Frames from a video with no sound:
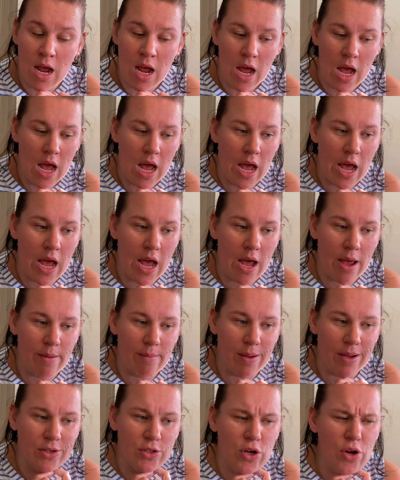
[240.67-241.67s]
I
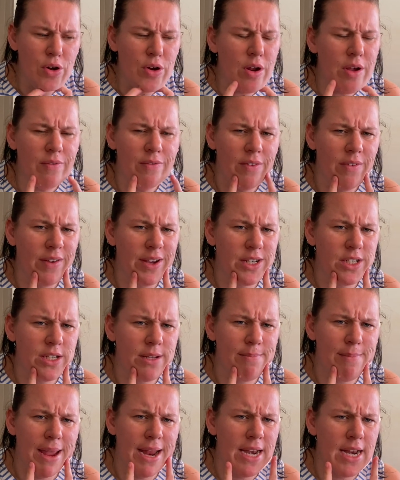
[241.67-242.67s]
don't know if I've actually
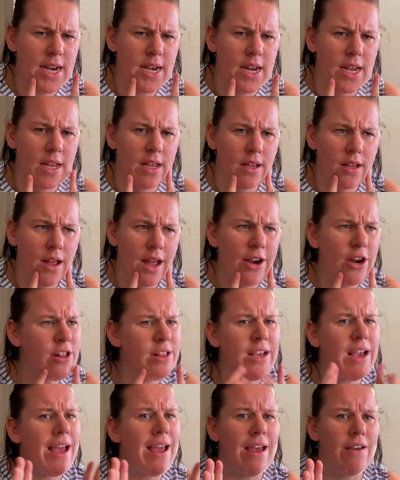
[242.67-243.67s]
made any. I don't
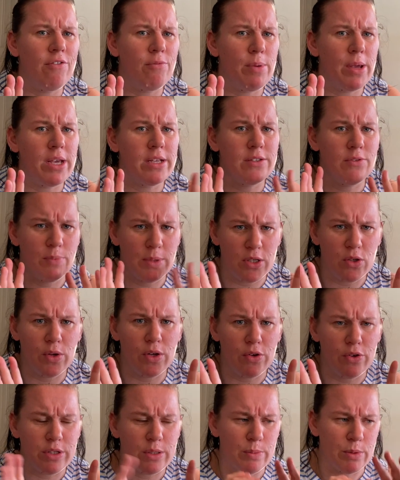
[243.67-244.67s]
think I have, because I've been doing
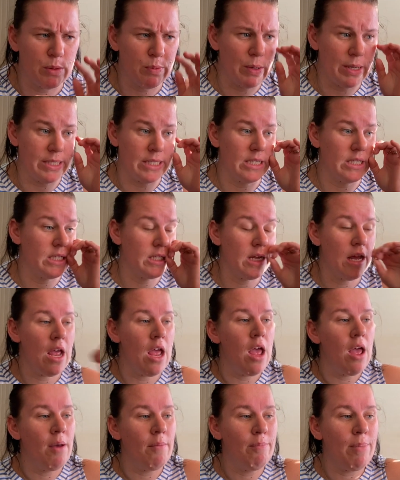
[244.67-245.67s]
Christmas presents,
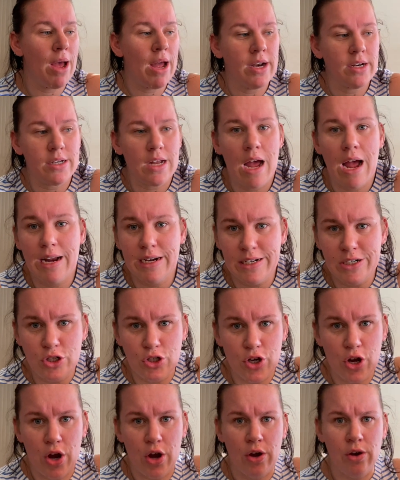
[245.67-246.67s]
but I did
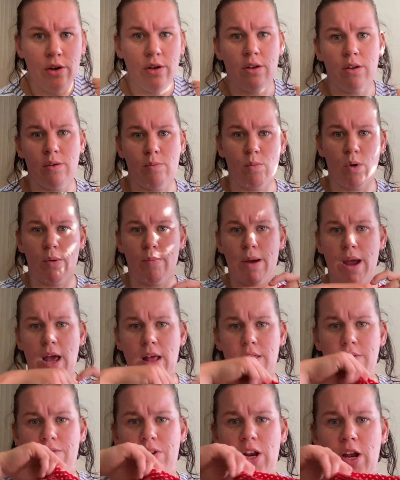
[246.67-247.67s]
show in one of my
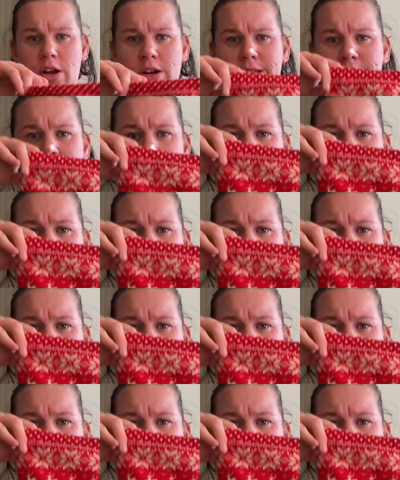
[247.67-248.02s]
other videos